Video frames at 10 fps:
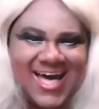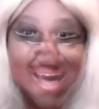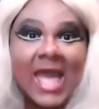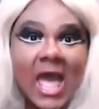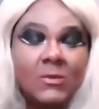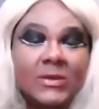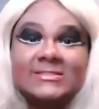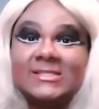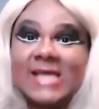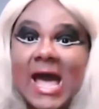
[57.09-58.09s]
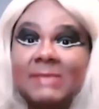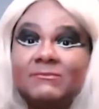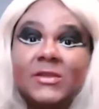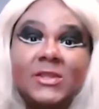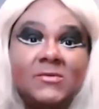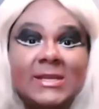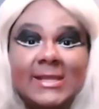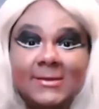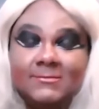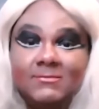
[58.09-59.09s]
now is the time for
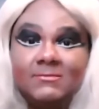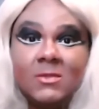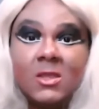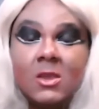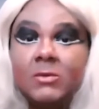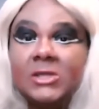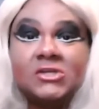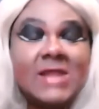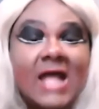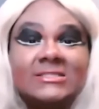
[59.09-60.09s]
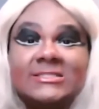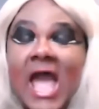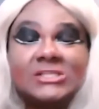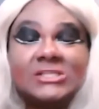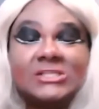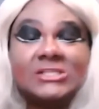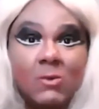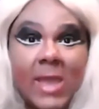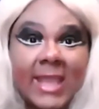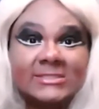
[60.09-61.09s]
unity. We shall not sashay
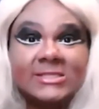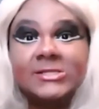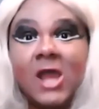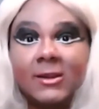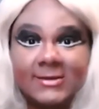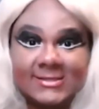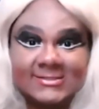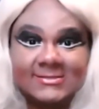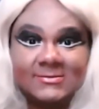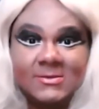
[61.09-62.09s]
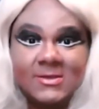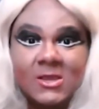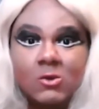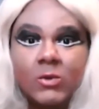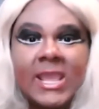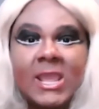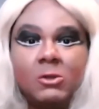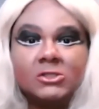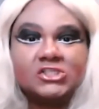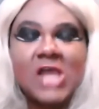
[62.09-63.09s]
away into darkness. We
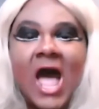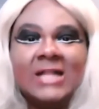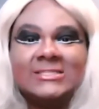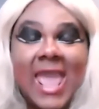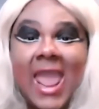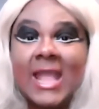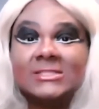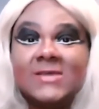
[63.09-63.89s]
will shantay